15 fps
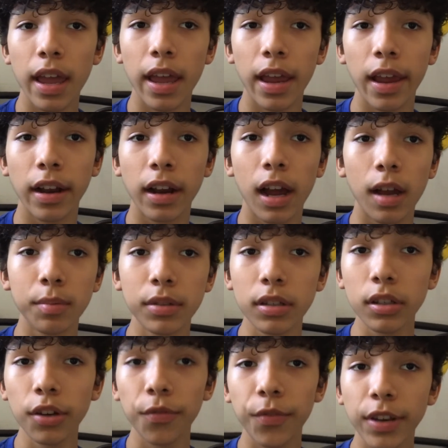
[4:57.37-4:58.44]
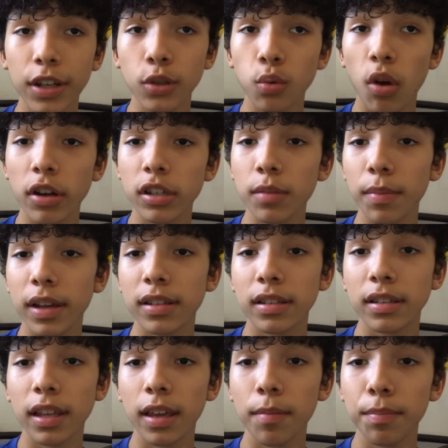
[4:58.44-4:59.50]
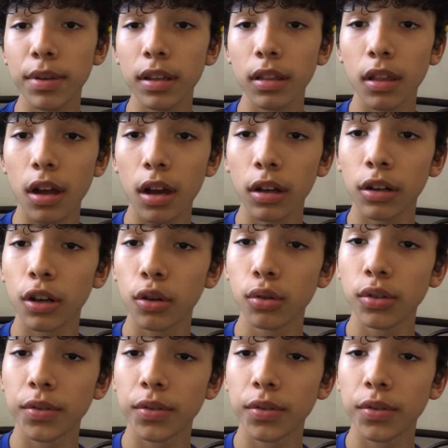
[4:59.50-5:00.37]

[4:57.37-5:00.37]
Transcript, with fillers: and I'm just going to finish watching my Stampy Long Nose